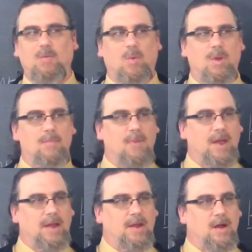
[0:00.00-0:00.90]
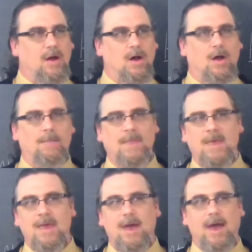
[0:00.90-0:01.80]
what we might call,
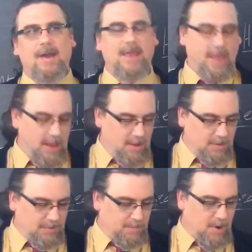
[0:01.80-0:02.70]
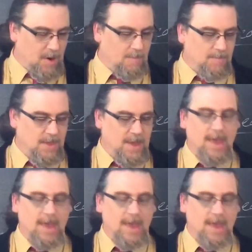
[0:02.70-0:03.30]
on Hegel's part,